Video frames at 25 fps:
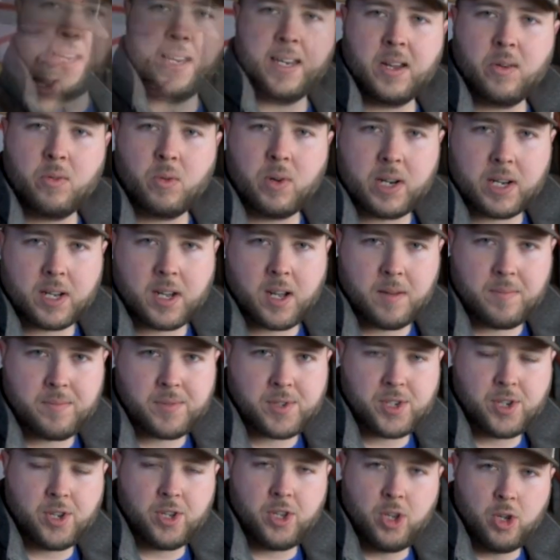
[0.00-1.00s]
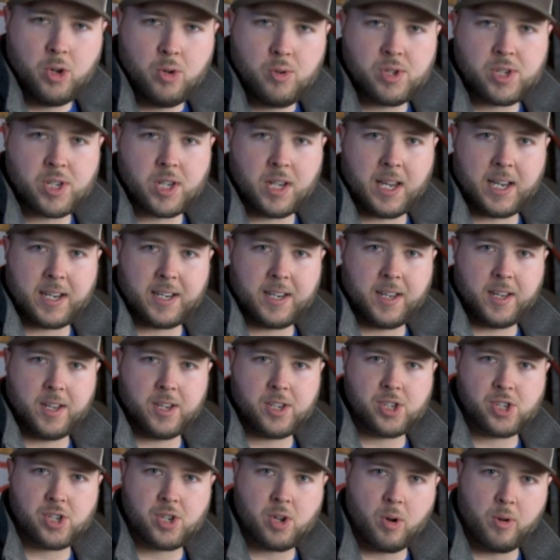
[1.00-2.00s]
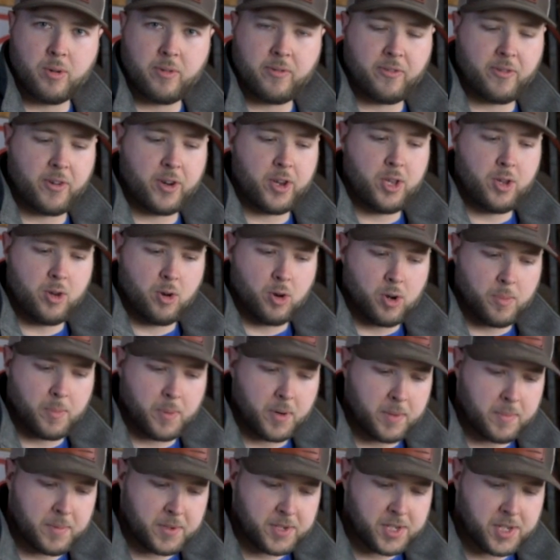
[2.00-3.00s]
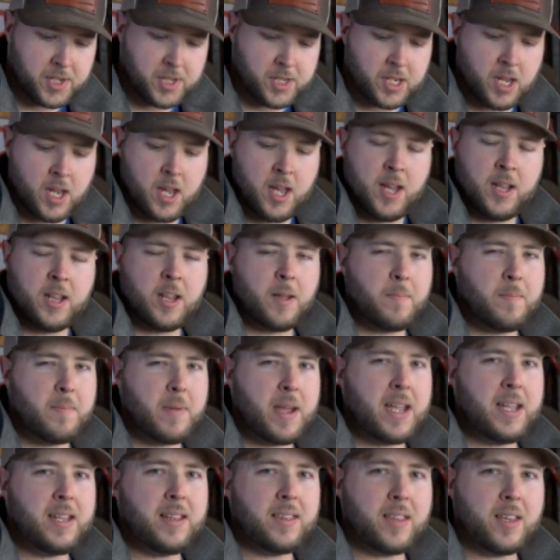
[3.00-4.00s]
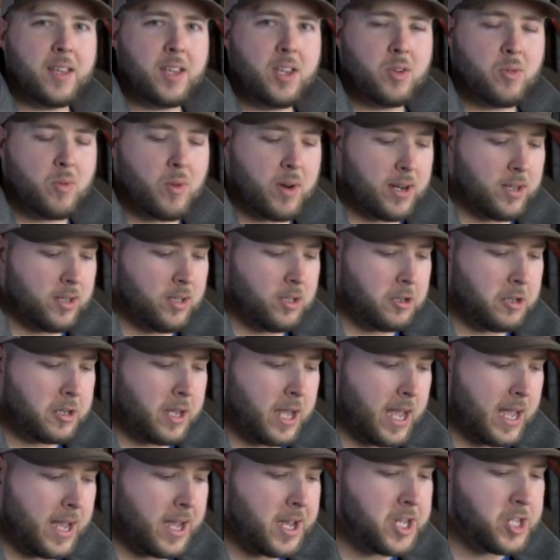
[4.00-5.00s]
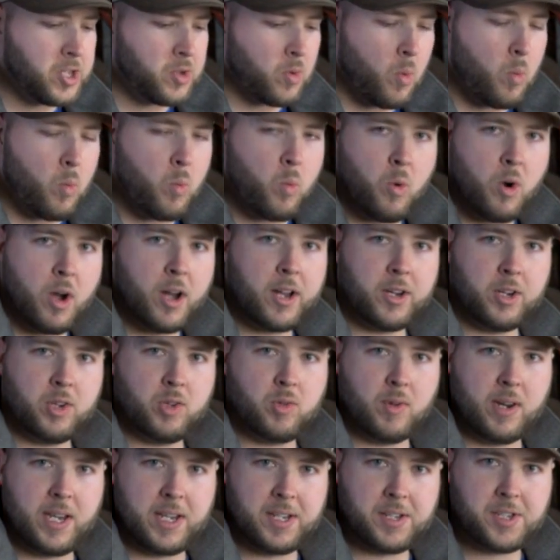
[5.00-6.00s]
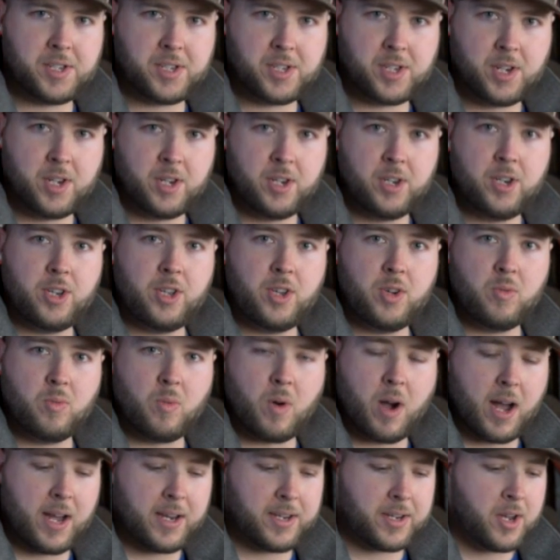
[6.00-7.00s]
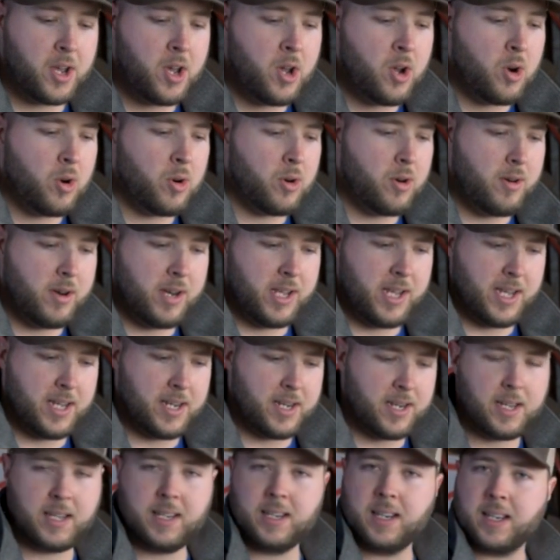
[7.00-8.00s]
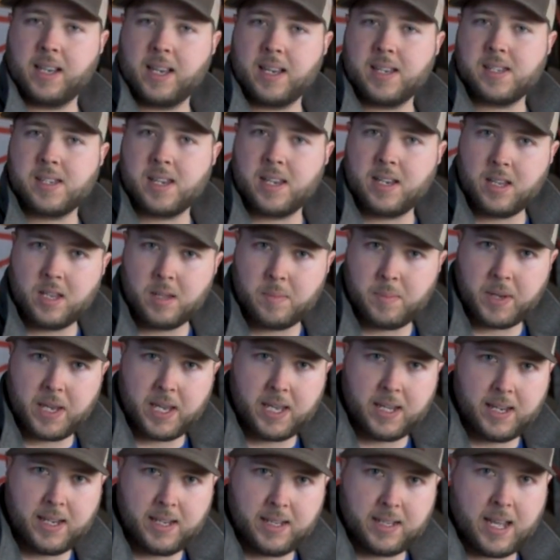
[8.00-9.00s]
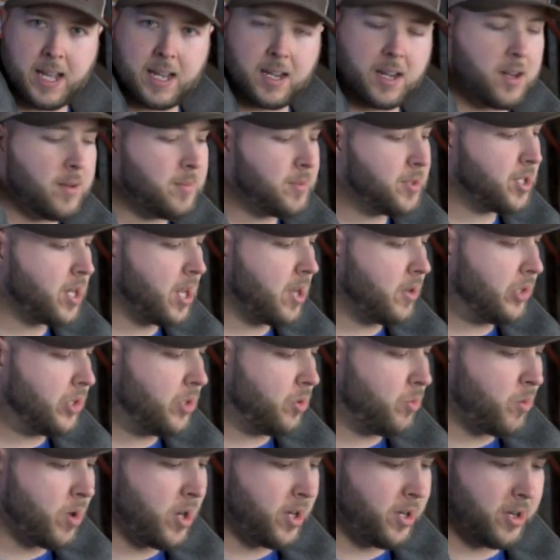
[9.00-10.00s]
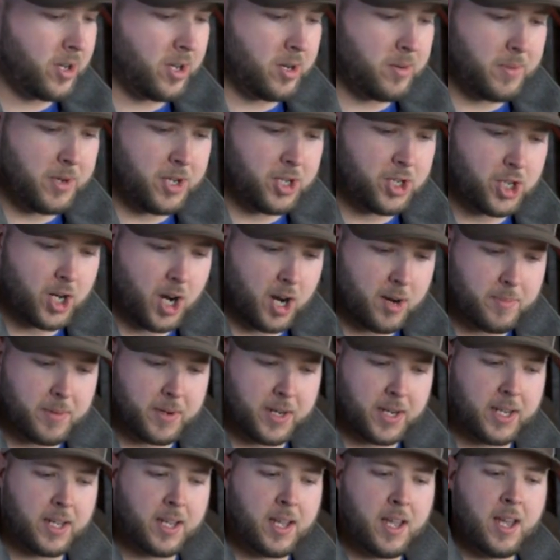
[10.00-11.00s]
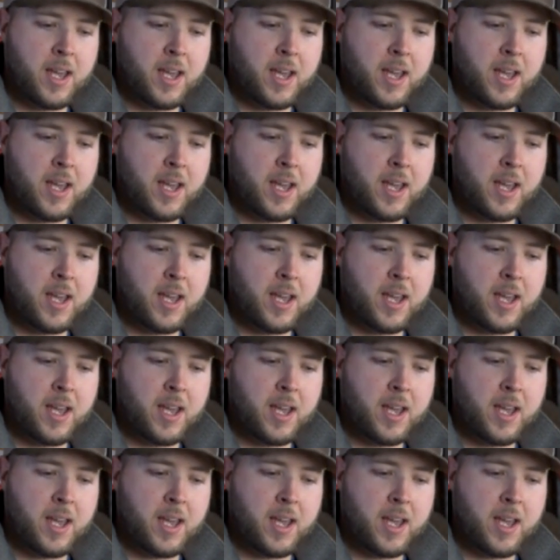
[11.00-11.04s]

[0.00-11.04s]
Now when it comes to you selecting a stone for your purposes, the main thing you want to look at is what grits do you want or need. And like I said in the beginning, that comes down to what you're going to be sharpening.